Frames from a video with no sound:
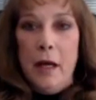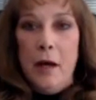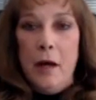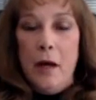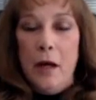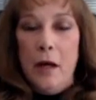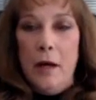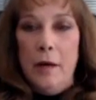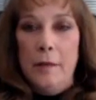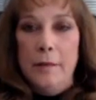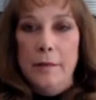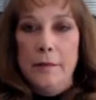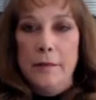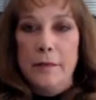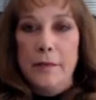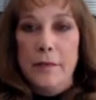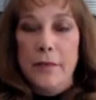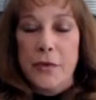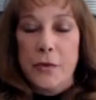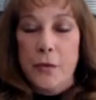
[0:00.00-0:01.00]

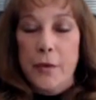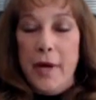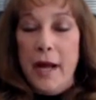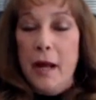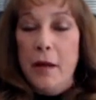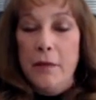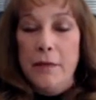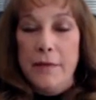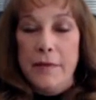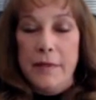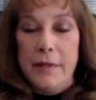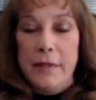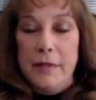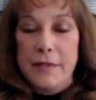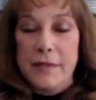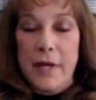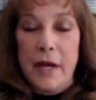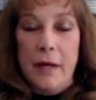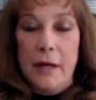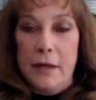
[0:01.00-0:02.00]
throughout the
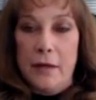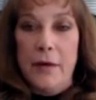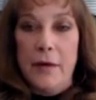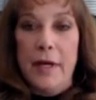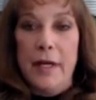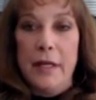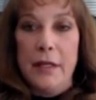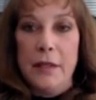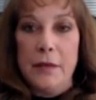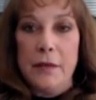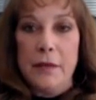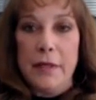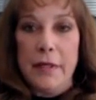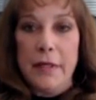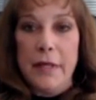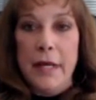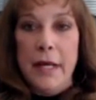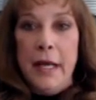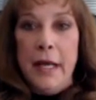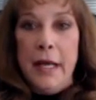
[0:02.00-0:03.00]
entire credit
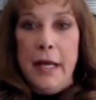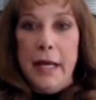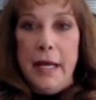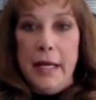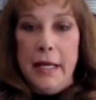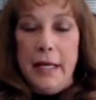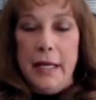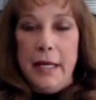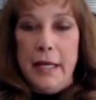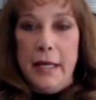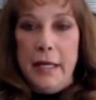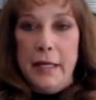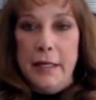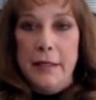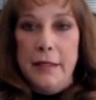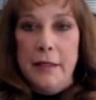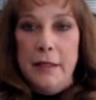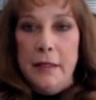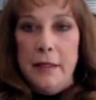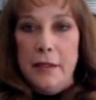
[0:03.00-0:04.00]
union.
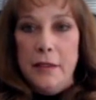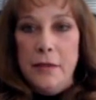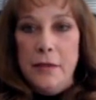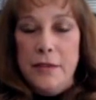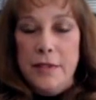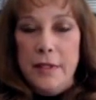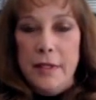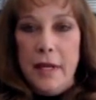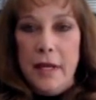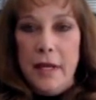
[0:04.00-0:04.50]
And using